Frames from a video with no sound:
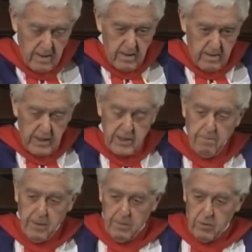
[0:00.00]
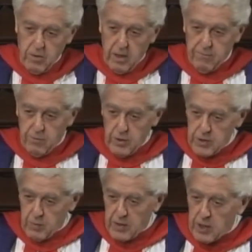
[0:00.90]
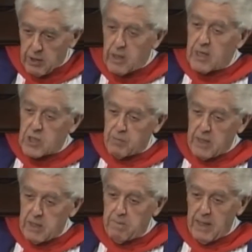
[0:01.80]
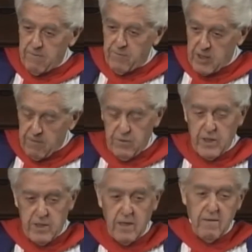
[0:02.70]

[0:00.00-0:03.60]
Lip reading: Now, some people, of course, we know, speak about forgiveness.